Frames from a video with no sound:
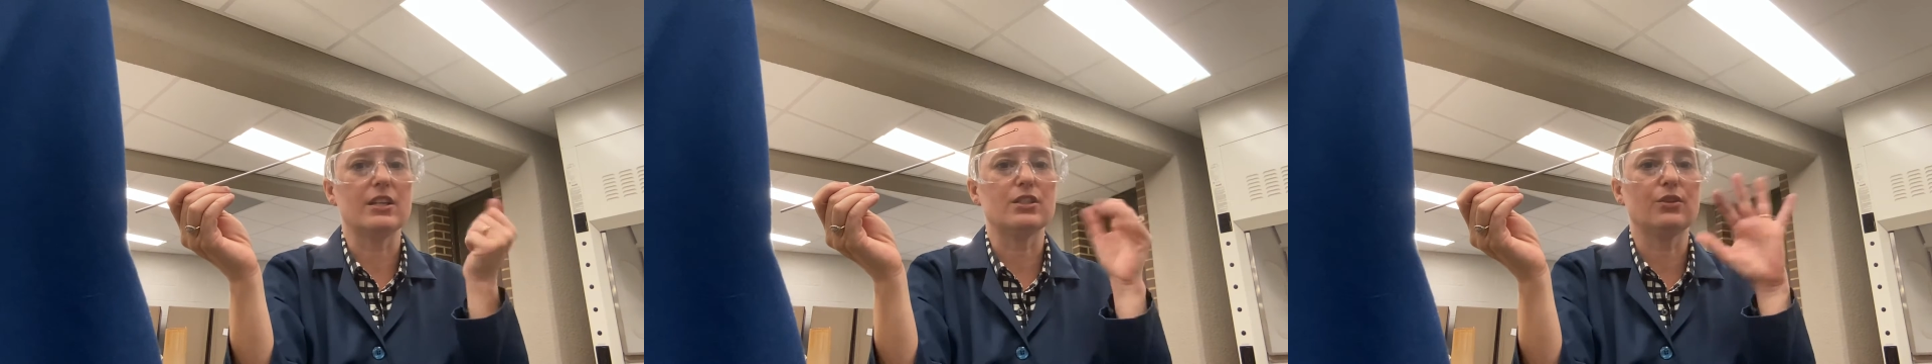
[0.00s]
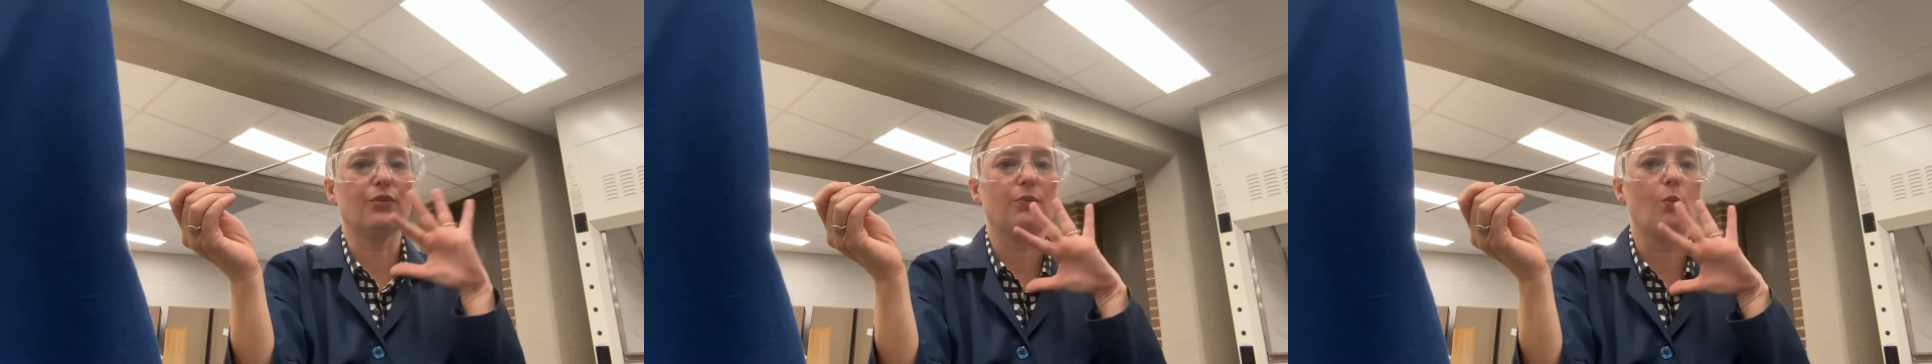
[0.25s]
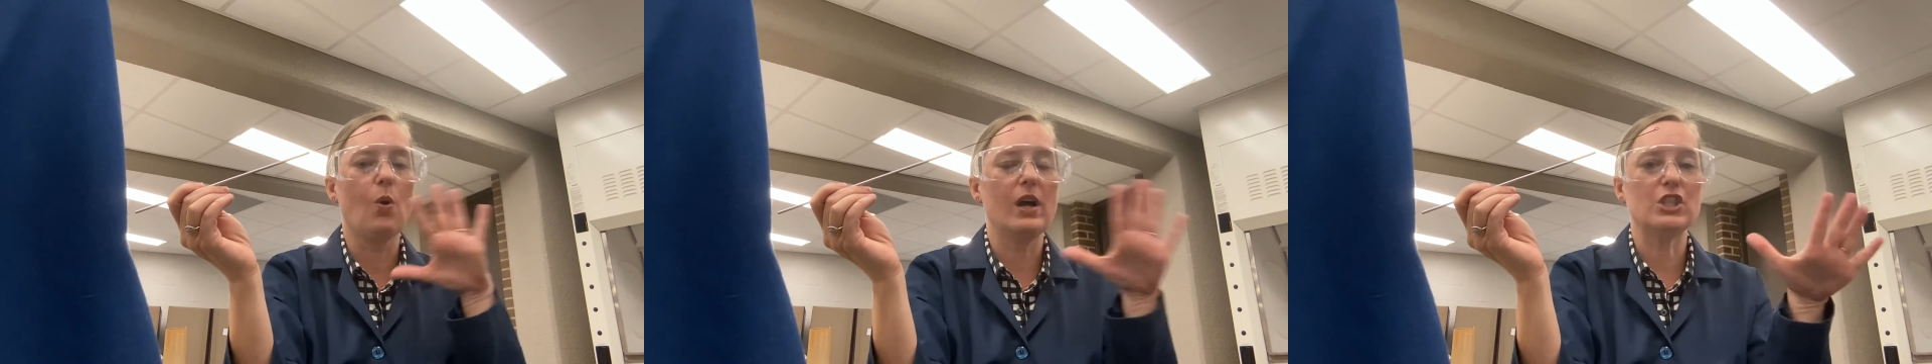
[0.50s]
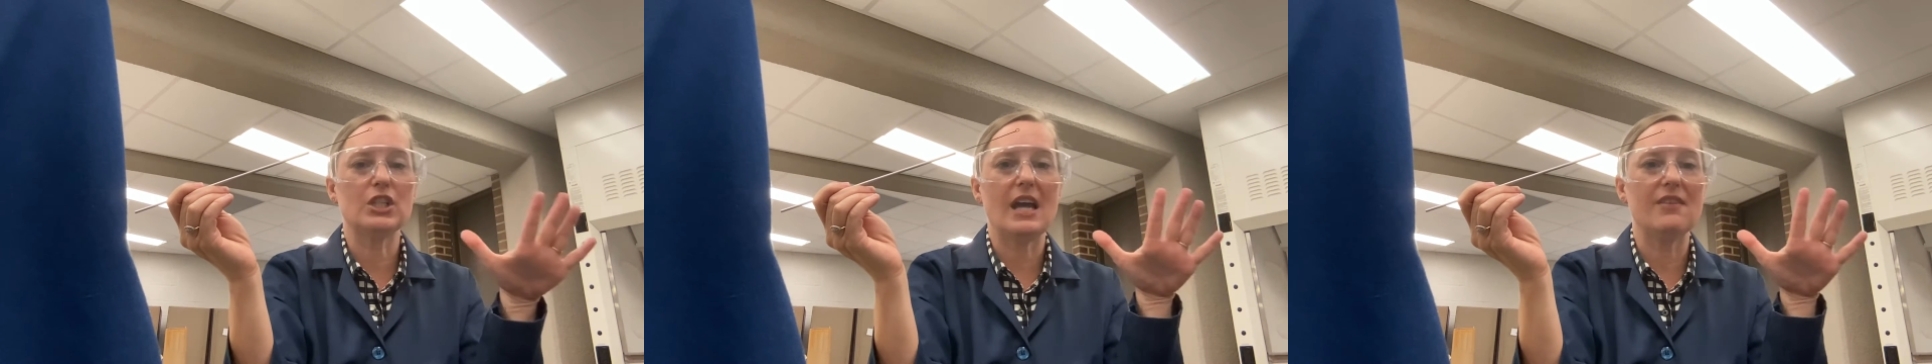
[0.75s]
So 1
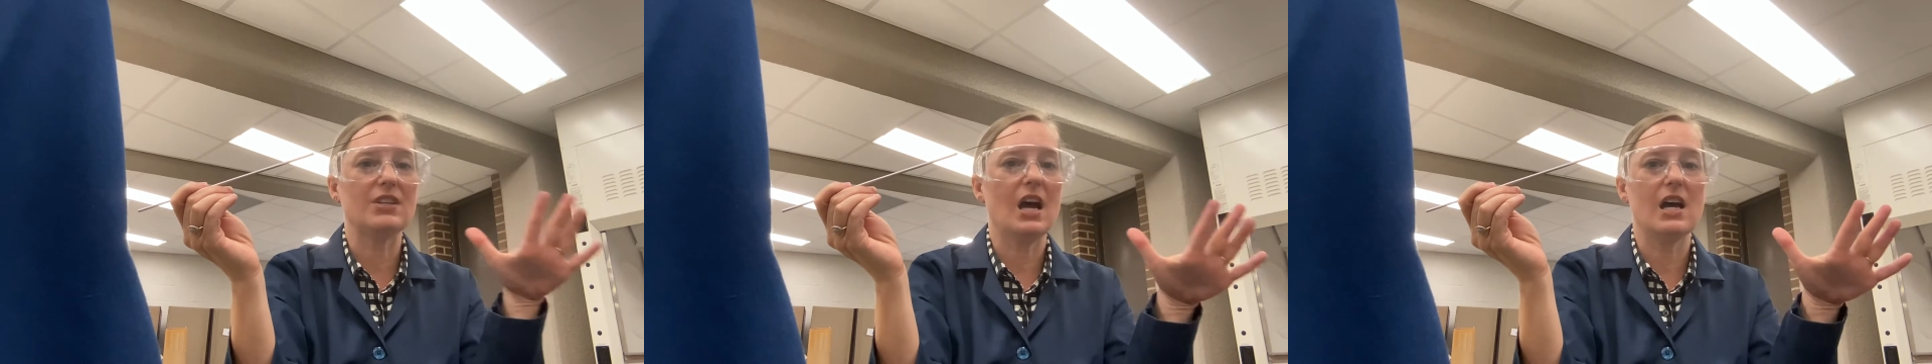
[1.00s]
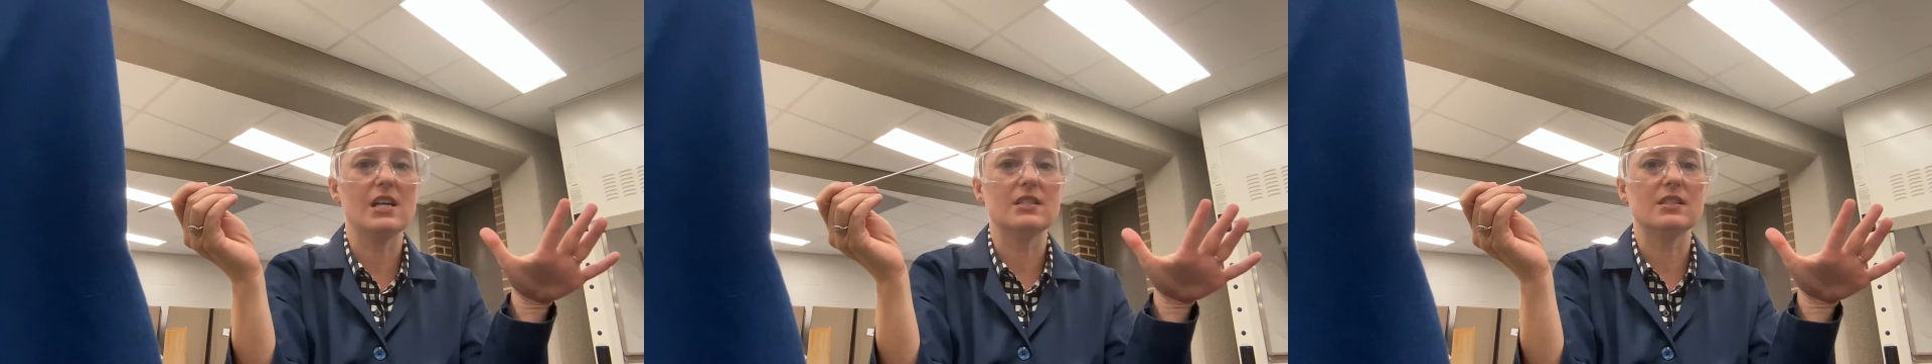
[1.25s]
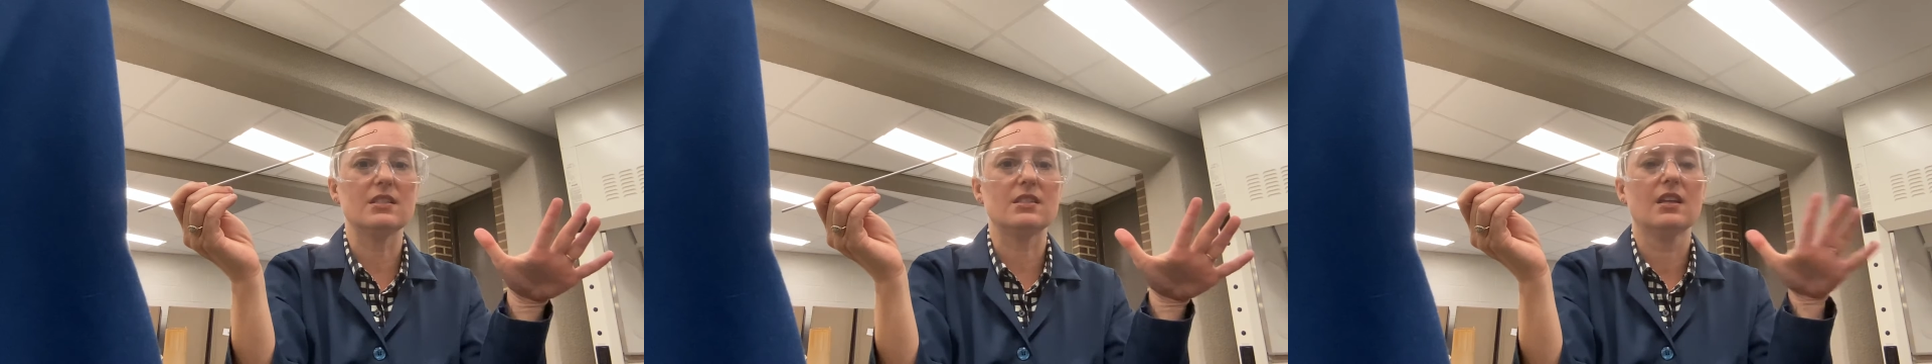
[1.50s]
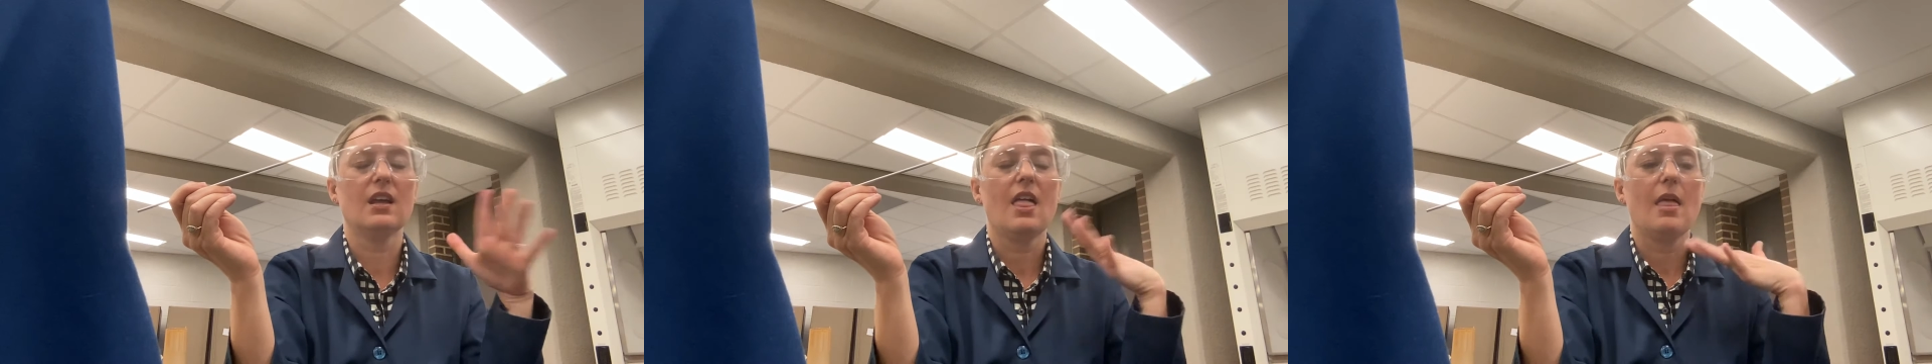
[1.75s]
should have tons,
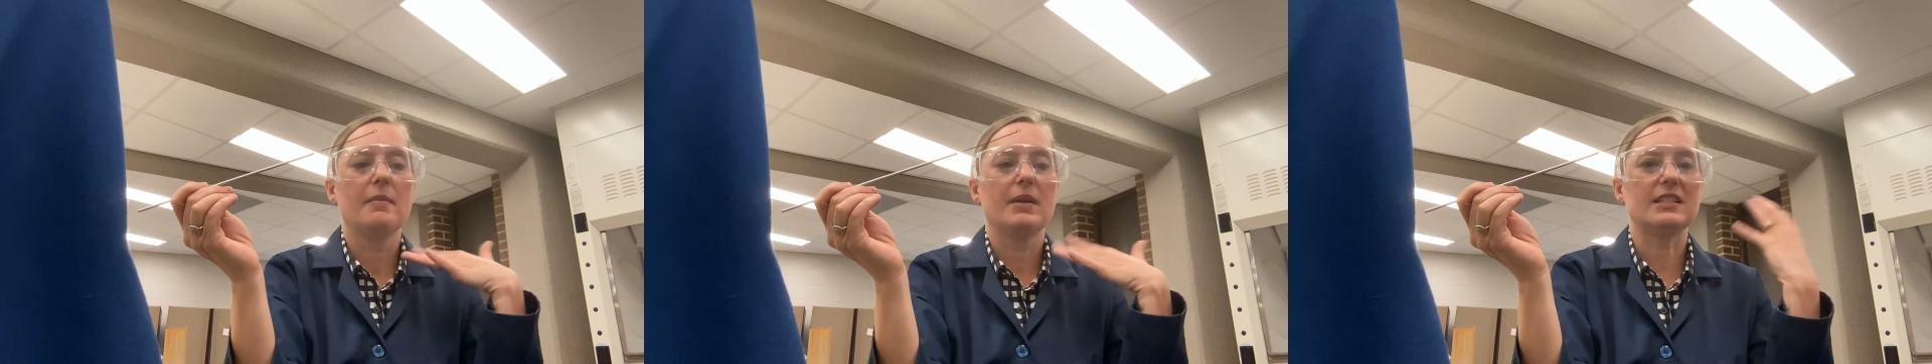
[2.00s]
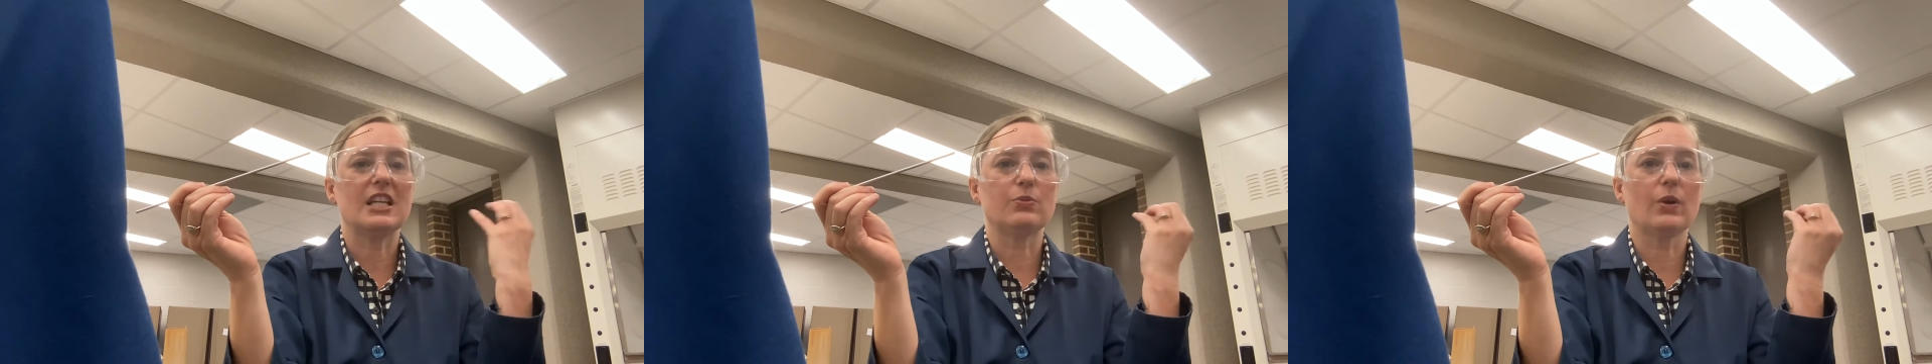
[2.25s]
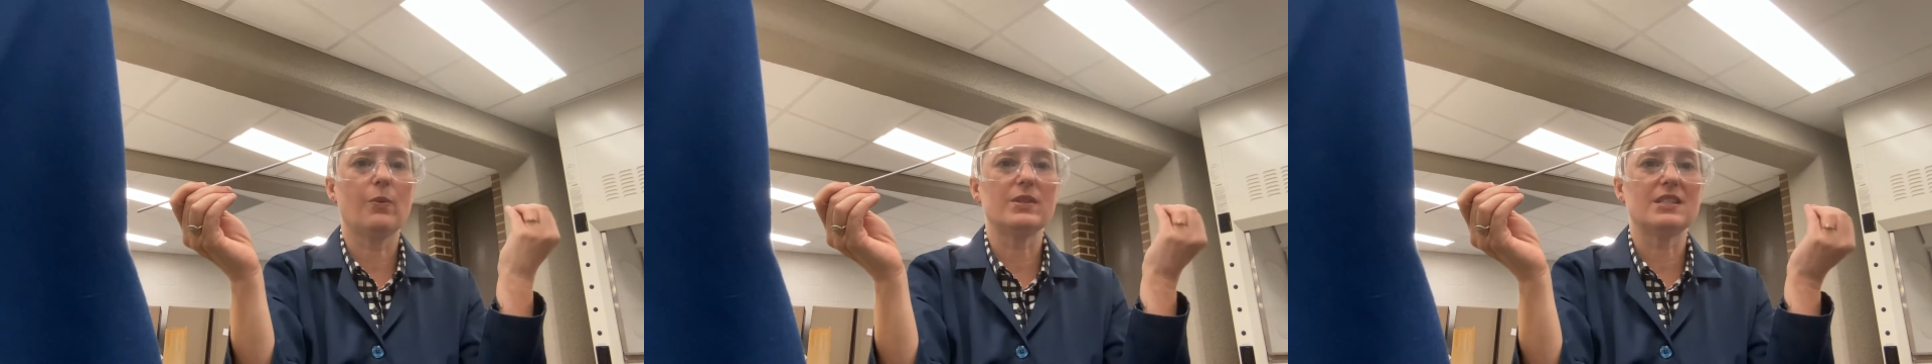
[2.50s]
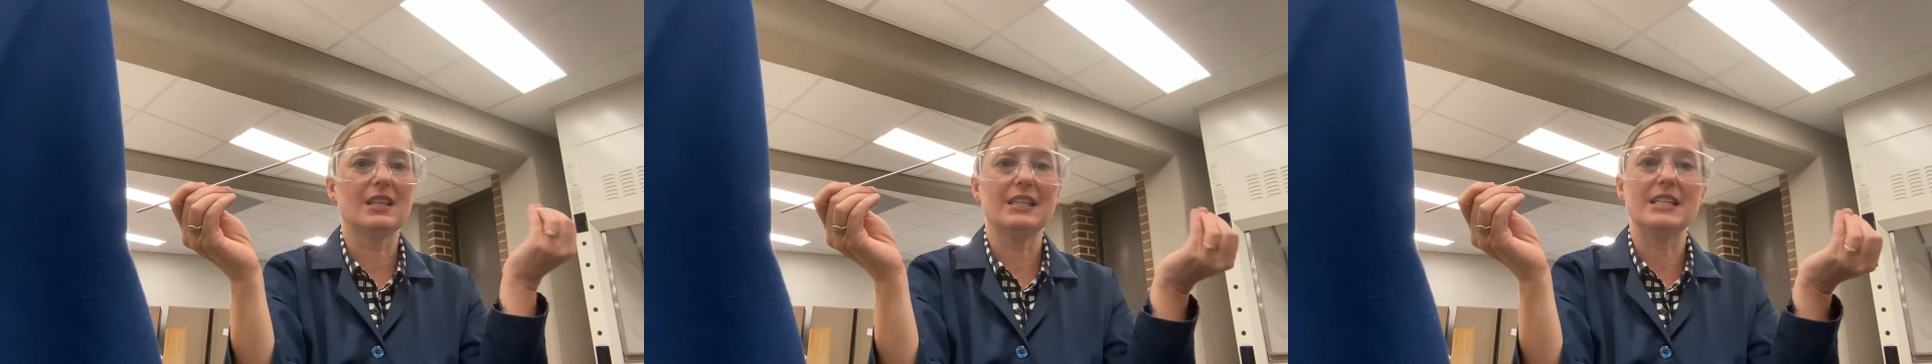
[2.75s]
because that's where it was
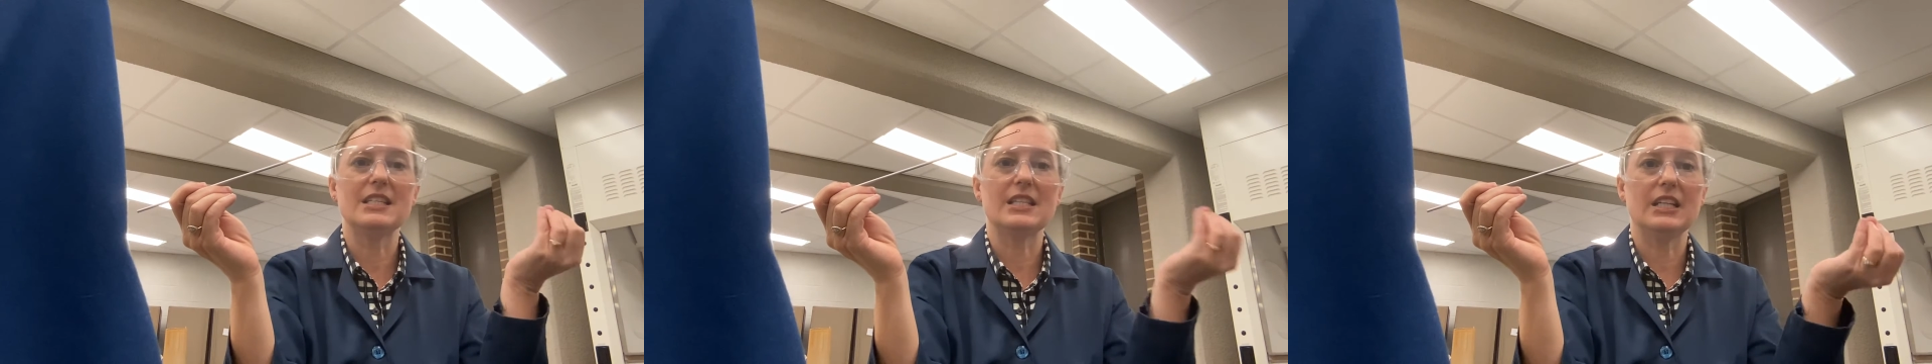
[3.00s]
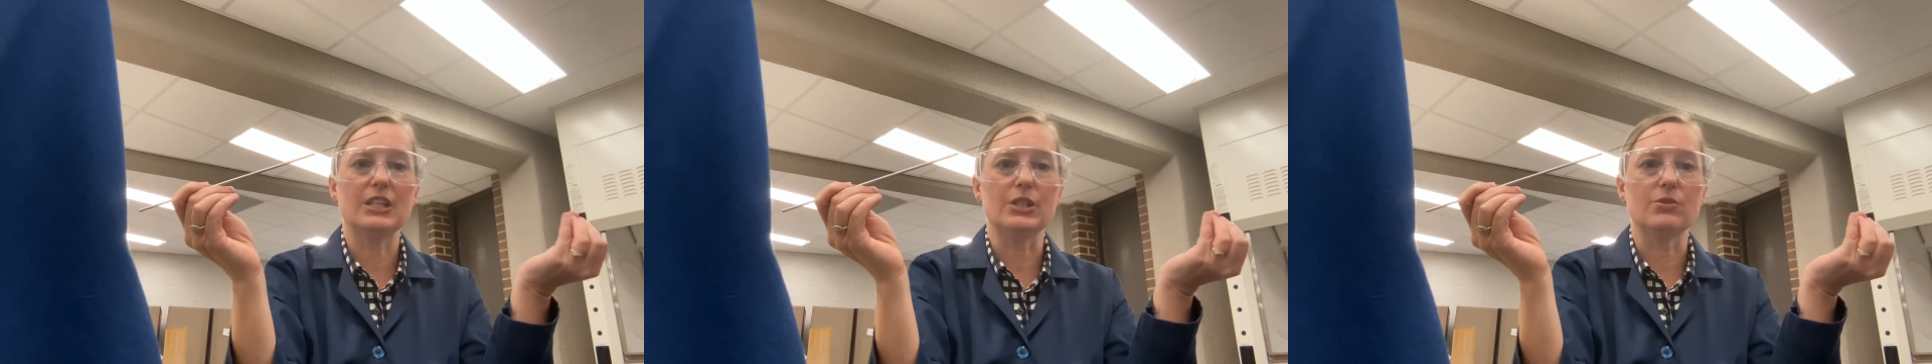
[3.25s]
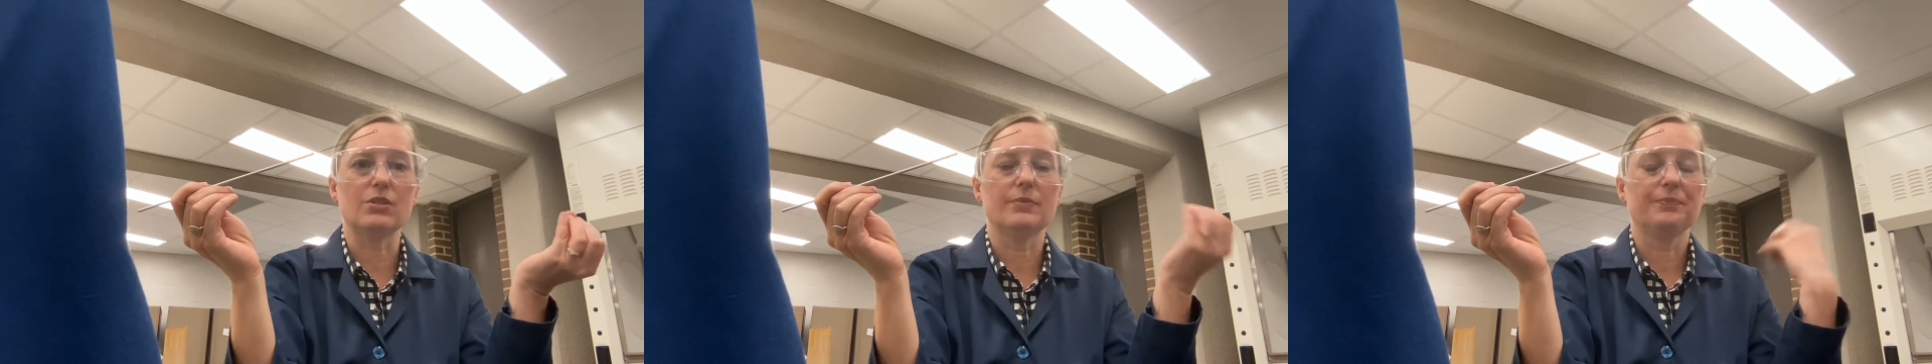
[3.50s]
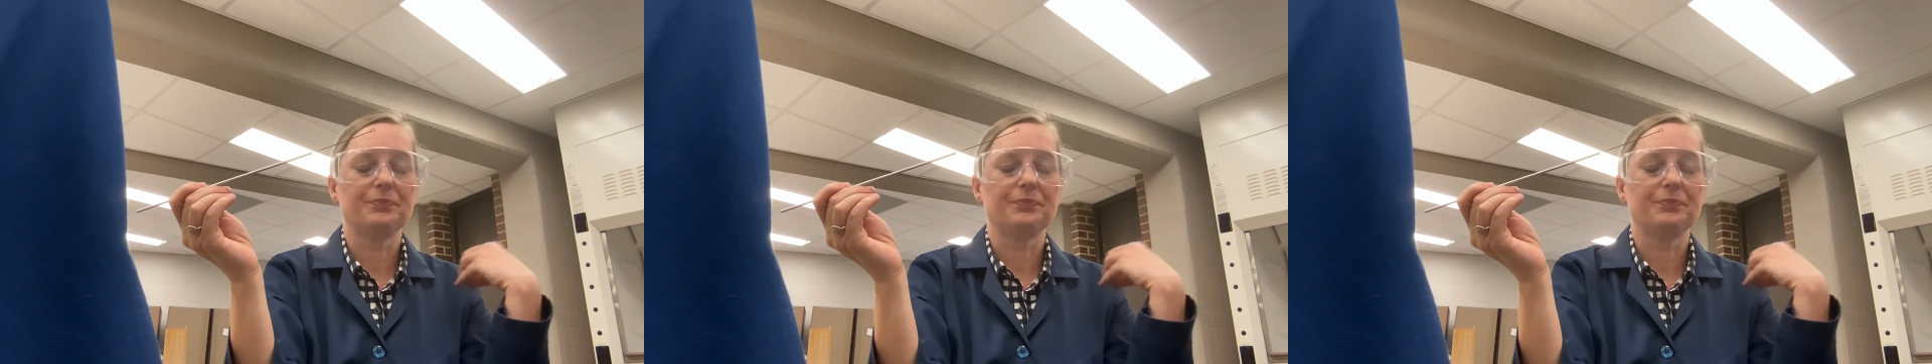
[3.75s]
the least dilute,